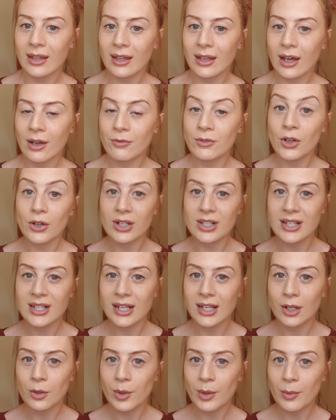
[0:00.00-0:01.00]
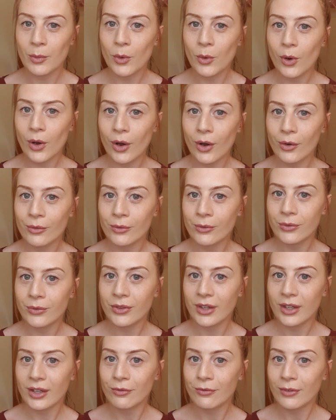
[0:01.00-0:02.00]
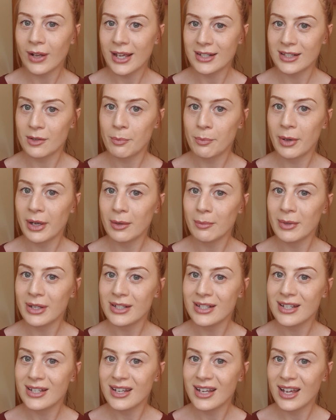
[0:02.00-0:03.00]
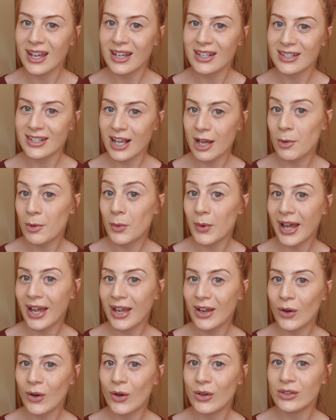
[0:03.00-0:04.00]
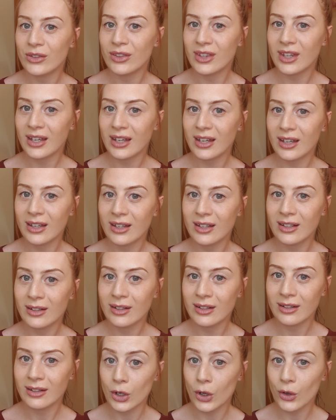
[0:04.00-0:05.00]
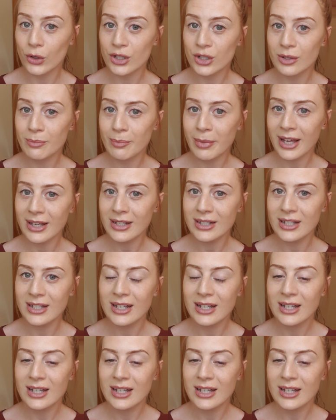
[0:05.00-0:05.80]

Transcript: I've noticed a little bit more of the flakes of pigment has come away on the cotton bud.